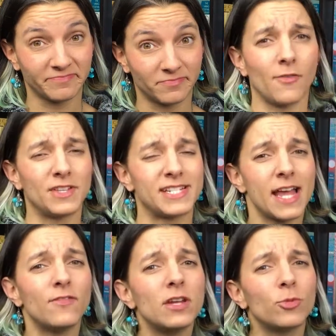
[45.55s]
Of the
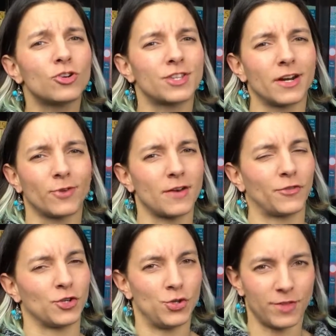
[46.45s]
70 books that I read
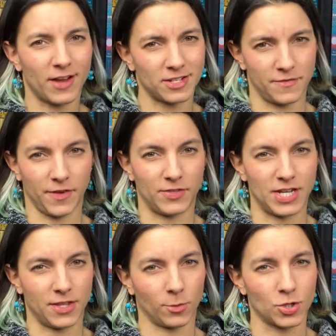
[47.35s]
for
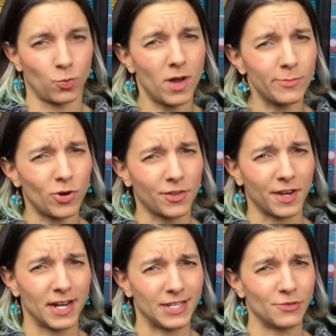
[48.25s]
2015, there was one book that
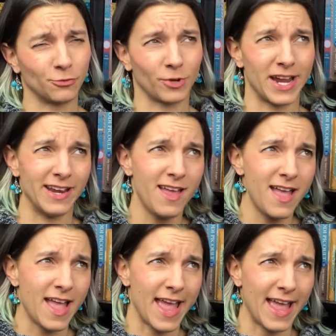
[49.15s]
I didn't rate,
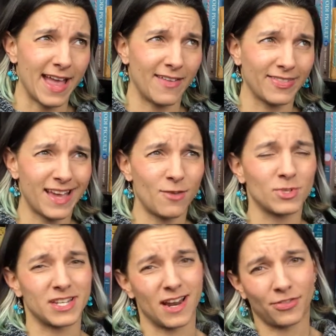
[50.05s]
and that
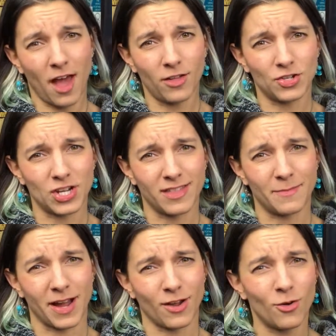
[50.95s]
was an anthology that
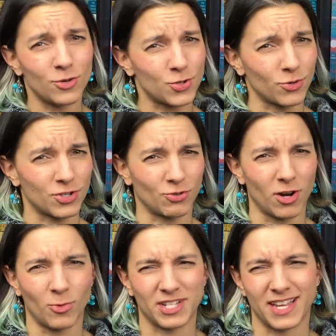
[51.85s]
my own short story
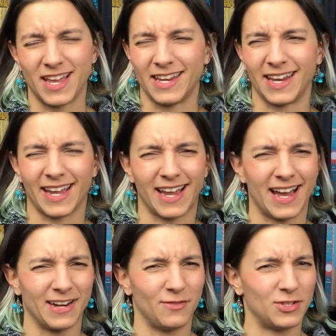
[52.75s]
was in, and I
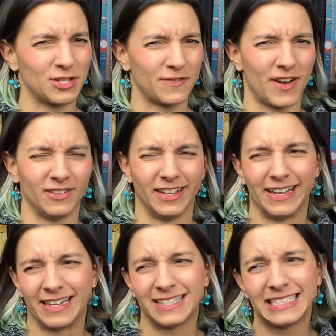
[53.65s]
kind of just felt
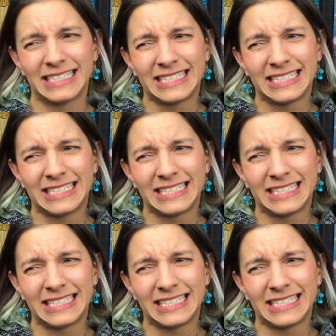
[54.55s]
like